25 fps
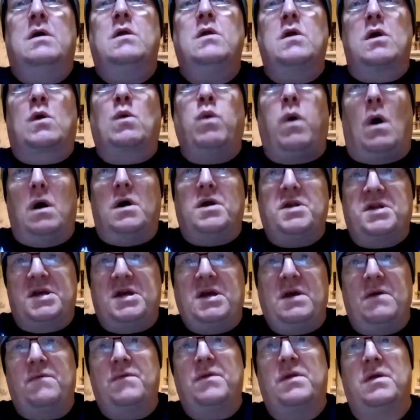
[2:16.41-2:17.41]
the
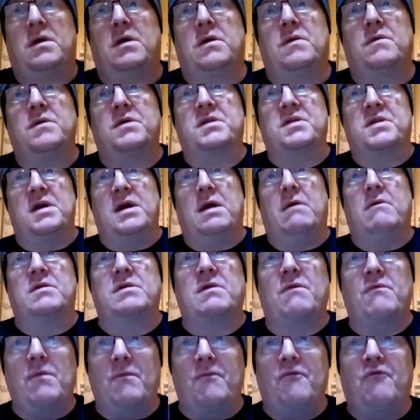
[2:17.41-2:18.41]
quality of the
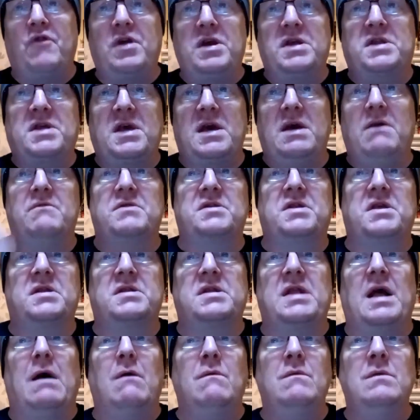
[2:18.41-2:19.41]
series. I've done 3
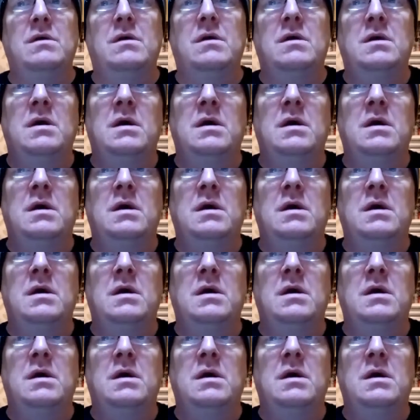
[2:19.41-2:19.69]
series now.